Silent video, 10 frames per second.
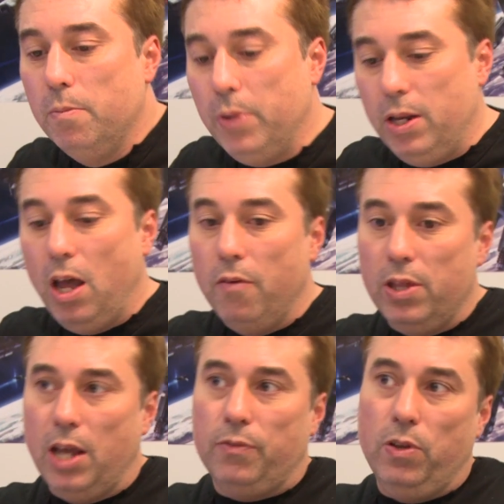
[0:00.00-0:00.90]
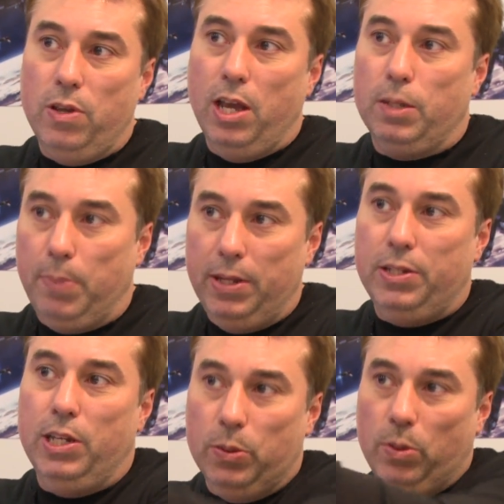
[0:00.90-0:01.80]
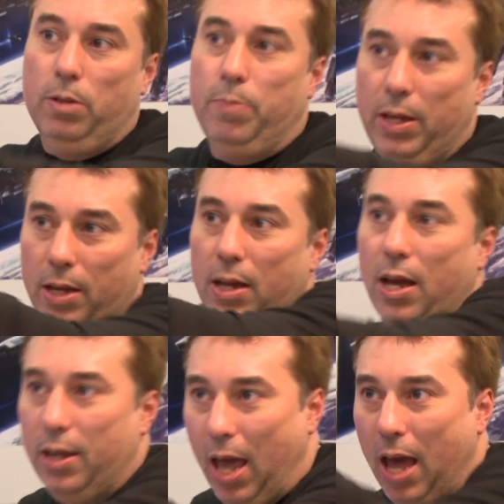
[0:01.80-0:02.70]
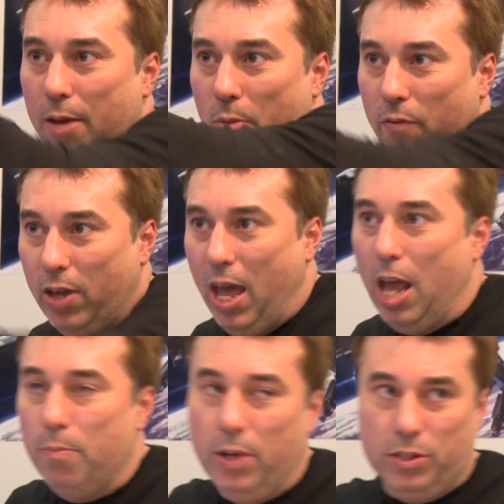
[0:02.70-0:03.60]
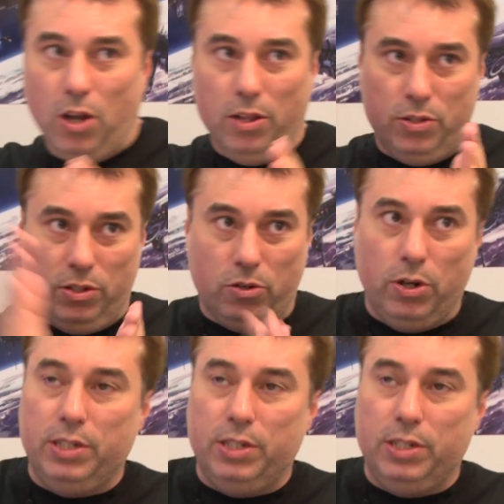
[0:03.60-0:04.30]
But over the next few years, PCs will be, again, moving ahead, because consoles are already